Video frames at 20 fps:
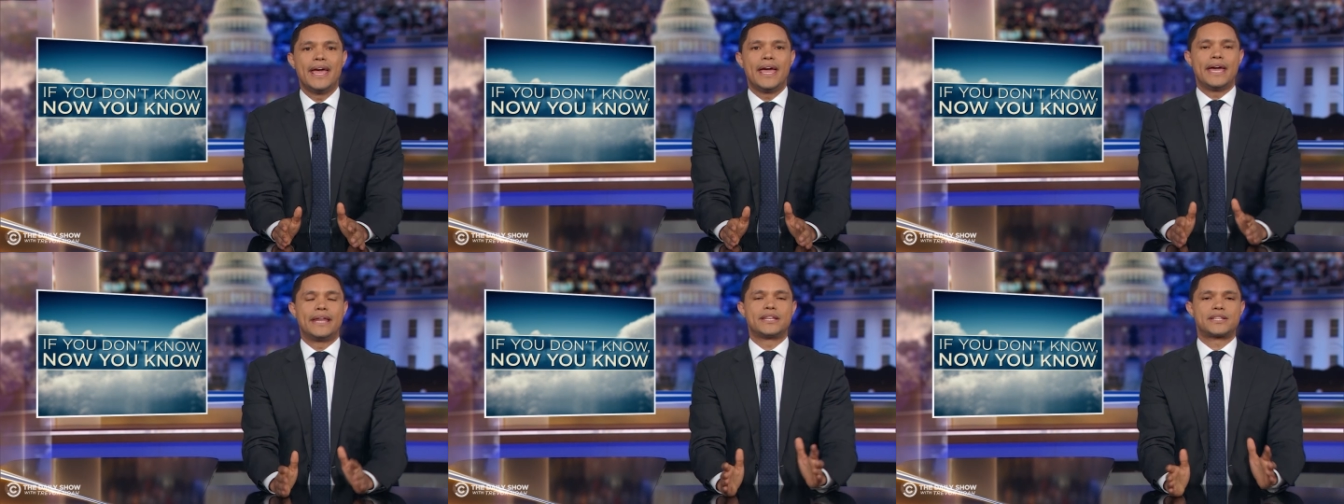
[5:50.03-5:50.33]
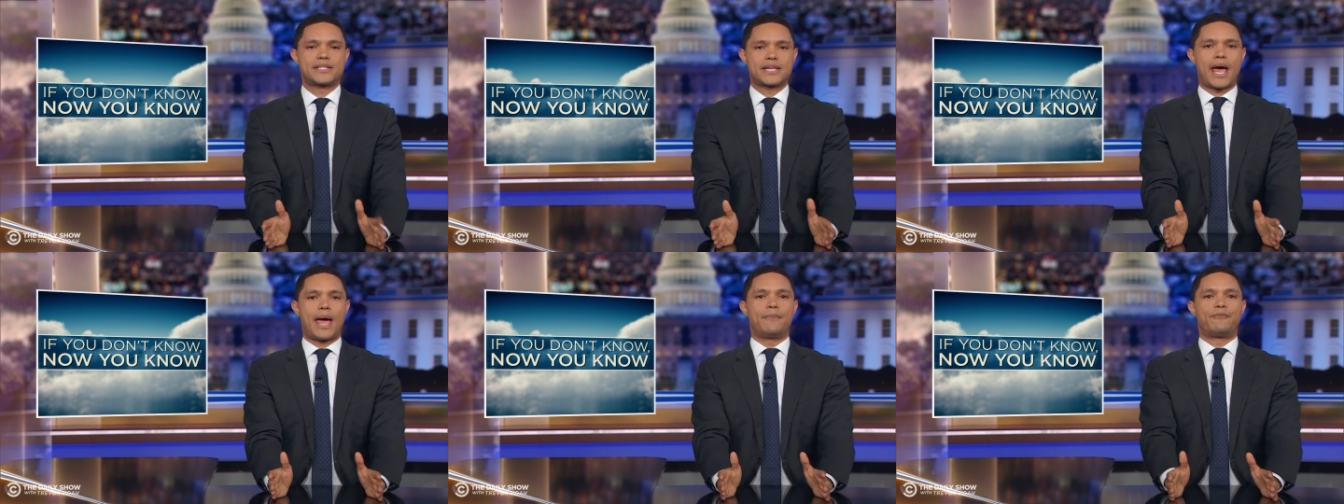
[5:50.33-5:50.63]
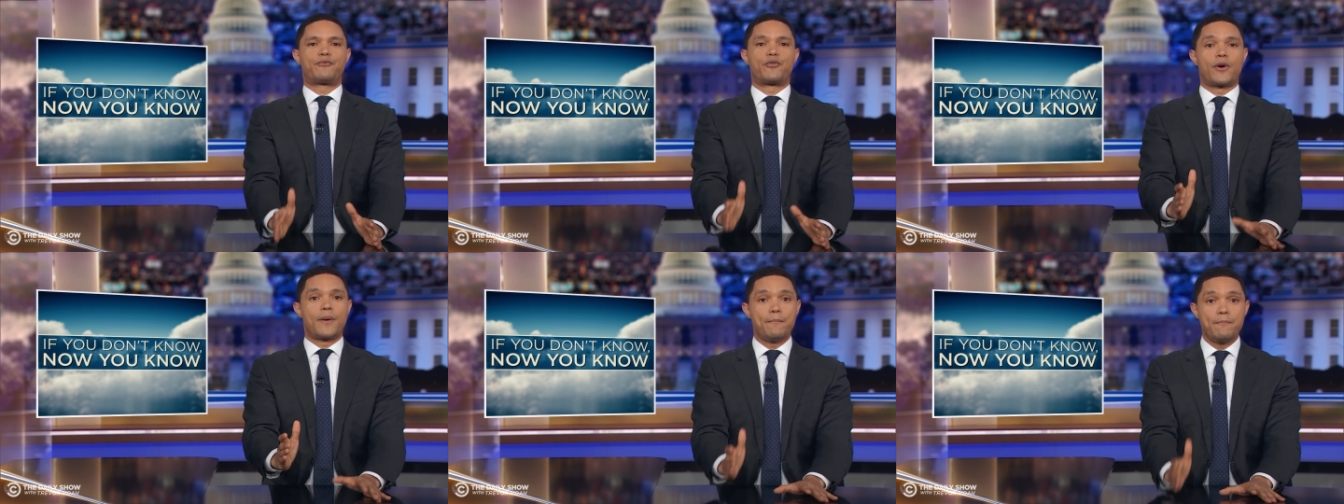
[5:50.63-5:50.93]
it is time
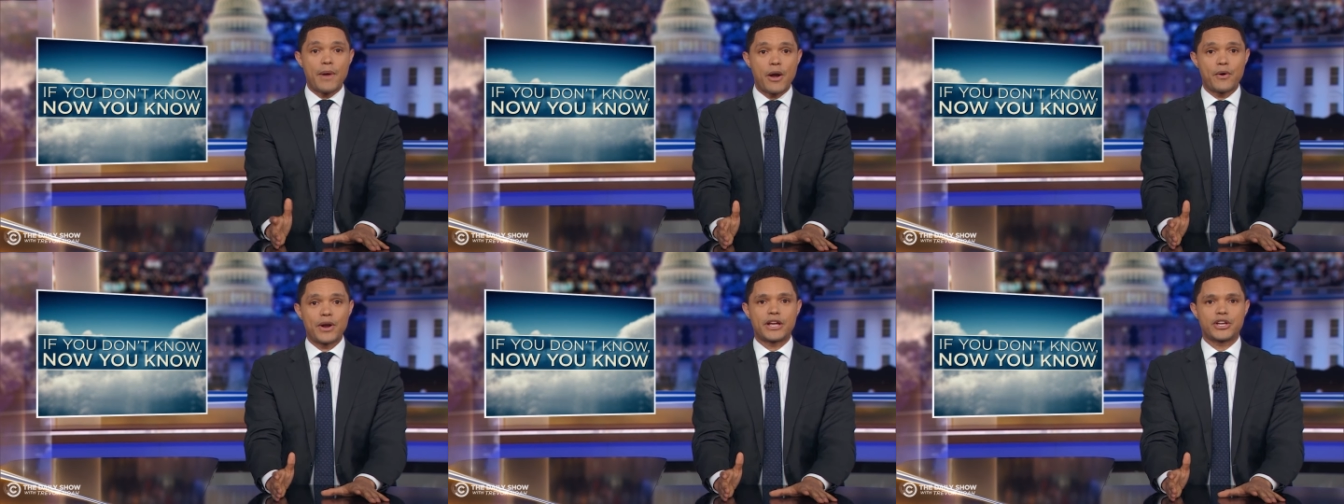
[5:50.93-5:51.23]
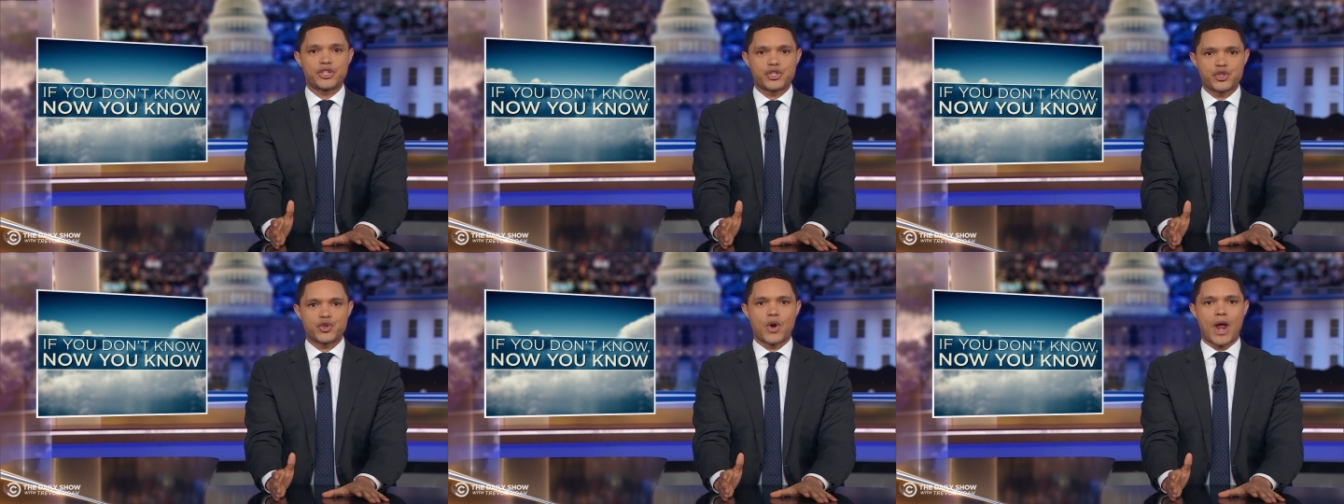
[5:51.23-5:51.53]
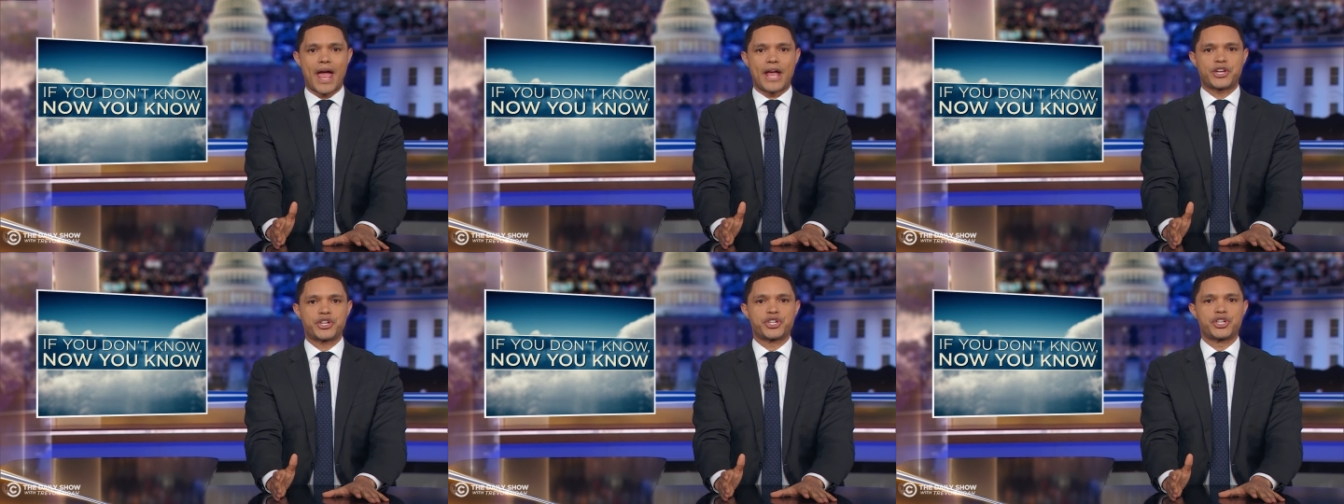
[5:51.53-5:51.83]
for America's
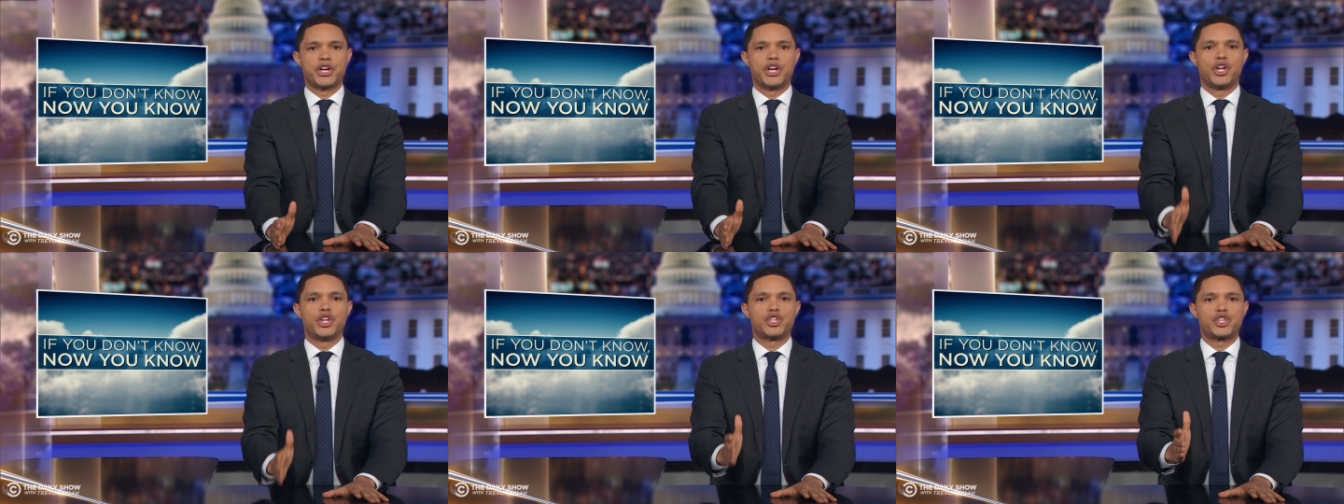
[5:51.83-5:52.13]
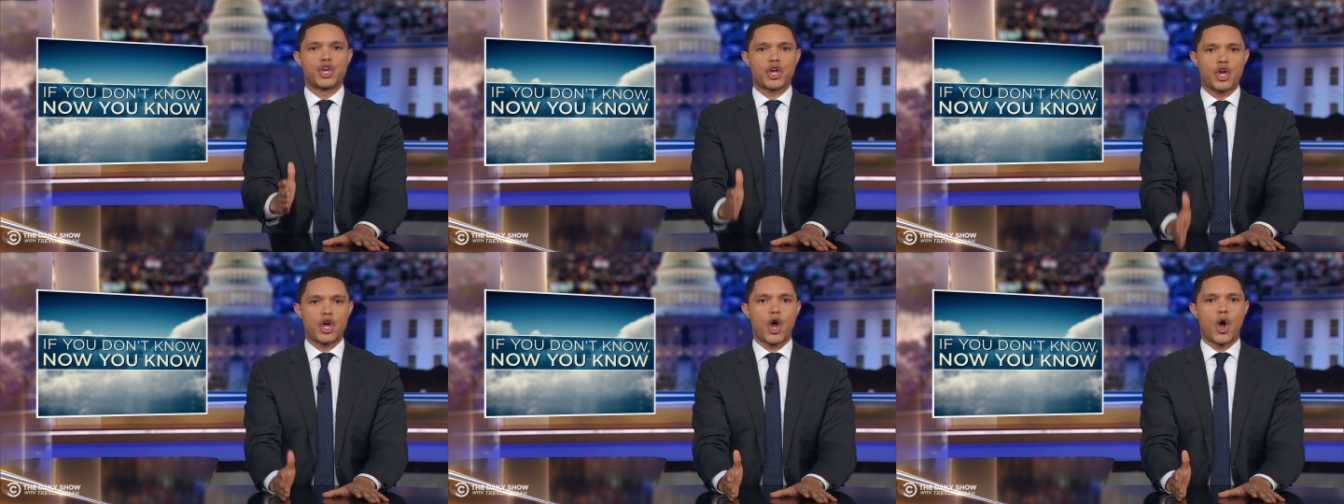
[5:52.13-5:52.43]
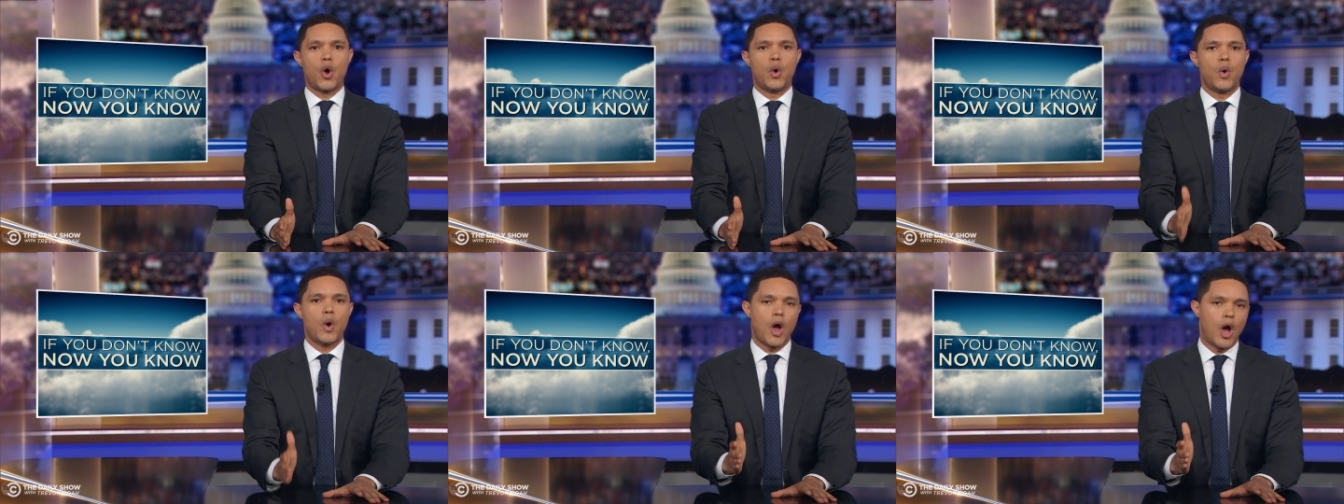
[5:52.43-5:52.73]
trash to
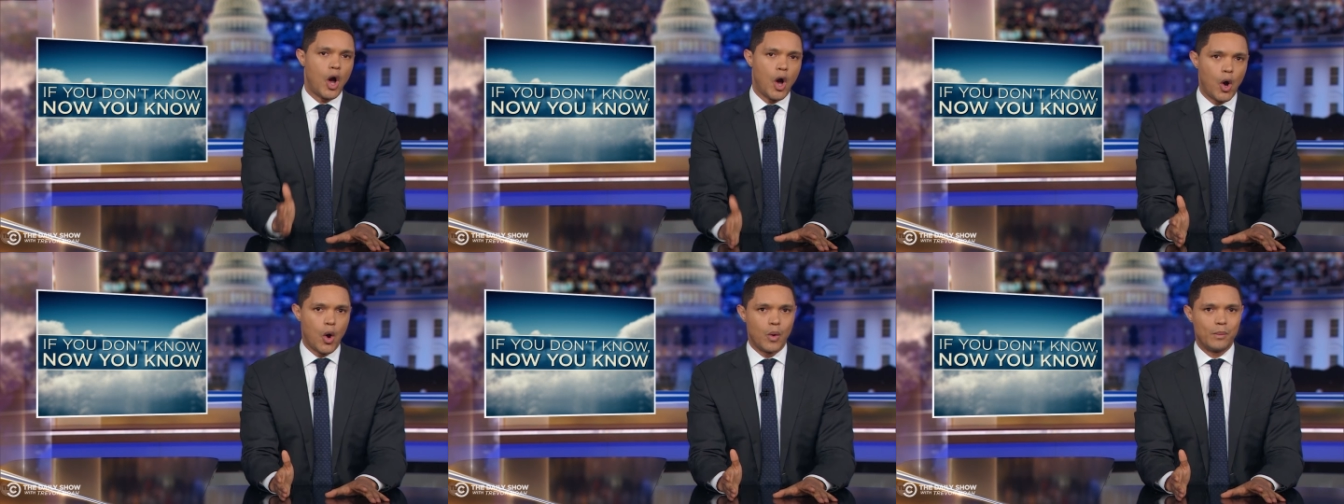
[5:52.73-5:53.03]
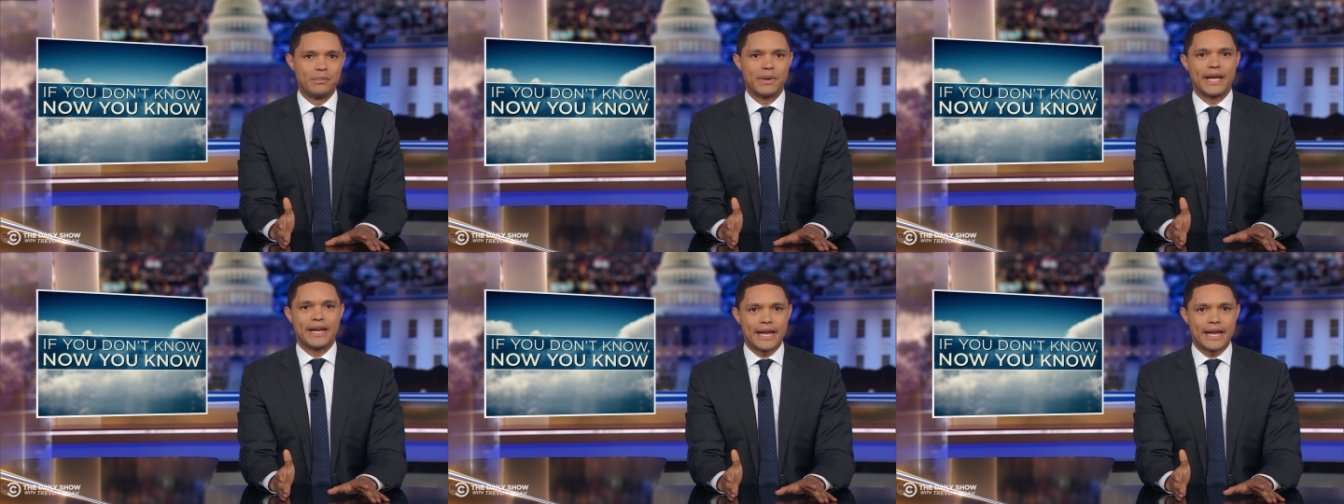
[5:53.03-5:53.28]
go home.